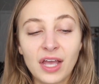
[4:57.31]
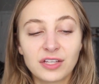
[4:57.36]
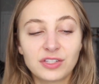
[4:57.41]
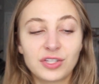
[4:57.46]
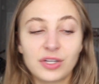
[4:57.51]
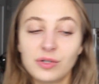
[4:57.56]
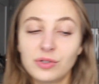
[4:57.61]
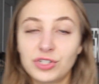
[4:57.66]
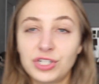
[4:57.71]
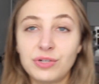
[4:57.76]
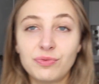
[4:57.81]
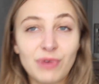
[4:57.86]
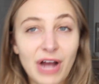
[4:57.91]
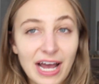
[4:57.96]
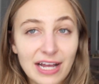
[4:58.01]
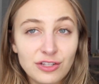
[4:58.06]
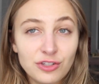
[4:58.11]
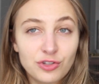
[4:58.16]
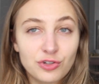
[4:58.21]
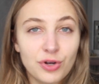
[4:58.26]
So she
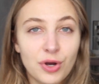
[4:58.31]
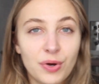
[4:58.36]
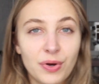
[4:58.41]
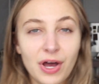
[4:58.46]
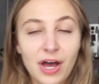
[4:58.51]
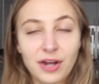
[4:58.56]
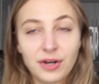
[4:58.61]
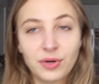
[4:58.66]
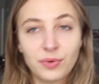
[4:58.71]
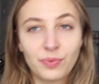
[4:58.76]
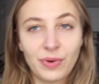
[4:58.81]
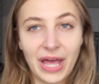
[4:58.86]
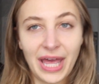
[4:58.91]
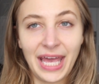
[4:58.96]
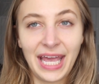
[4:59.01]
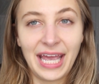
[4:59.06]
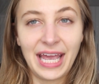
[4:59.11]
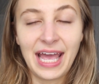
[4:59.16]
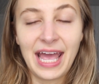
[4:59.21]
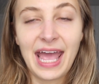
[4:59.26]
rides Drogon
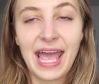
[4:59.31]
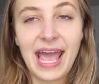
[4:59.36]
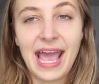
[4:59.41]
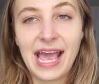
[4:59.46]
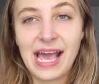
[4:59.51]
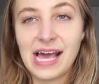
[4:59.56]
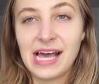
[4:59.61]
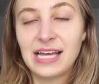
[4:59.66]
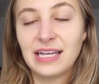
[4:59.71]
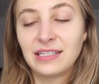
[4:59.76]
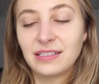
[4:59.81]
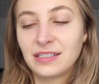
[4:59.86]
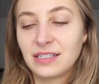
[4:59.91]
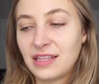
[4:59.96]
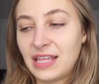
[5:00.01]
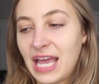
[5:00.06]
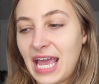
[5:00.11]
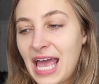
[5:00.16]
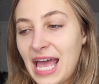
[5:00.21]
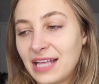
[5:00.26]
away, and
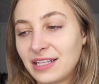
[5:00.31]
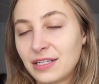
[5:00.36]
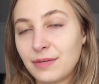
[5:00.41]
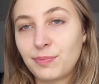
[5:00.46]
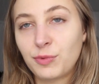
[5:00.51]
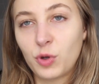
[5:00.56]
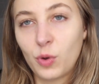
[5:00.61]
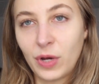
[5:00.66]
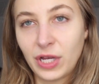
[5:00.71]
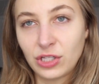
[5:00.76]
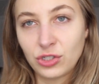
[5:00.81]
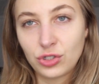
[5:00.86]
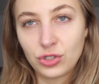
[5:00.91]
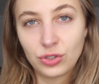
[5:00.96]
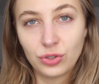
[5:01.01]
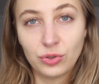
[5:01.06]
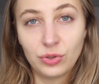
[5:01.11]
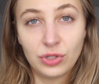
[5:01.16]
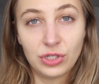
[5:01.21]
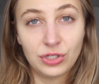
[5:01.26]
they end up going
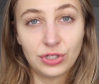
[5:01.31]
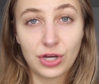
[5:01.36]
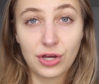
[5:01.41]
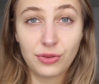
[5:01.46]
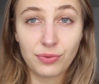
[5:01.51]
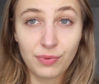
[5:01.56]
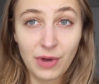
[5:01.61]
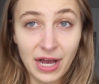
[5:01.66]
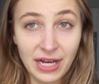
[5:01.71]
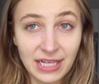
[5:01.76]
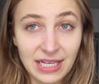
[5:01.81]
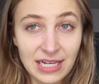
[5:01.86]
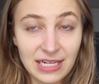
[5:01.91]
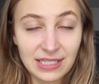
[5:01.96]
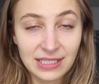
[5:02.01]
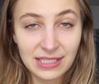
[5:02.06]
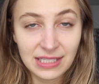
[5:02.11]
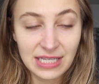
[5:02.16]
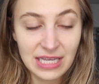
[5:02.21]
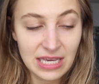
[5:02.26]
to the Dothraki
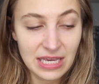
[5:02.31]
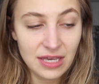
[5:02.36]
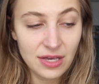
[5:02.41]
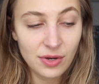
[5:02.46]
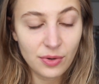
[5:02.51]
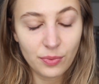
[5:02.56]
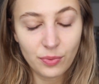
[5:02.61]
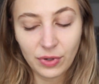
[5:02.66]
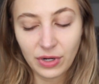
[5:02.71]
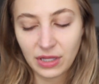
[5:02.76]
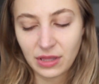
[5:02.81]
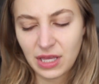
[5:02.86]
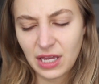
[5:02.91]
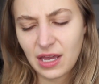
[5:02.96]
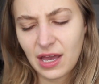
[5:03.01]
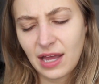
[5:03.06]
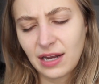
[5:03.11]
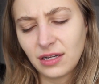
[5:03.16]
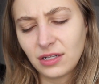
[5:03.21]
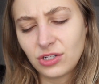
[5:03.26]
Sea, where they
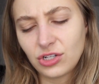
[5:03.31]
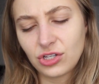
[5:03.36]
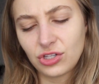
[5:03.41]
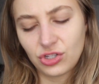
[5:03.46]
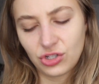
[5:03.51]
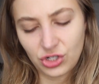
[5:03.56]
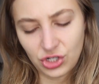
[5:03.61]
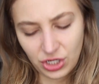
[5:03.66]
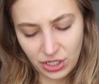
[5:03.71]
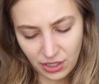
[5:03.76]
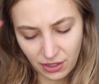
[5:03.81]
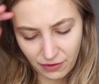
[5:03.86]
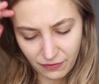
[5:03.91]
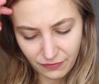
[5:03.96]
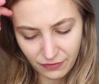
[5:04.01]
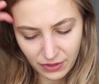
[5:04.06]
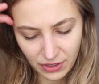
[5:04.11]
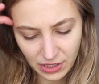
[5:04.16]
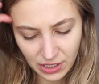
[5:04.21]
kind of just chill for a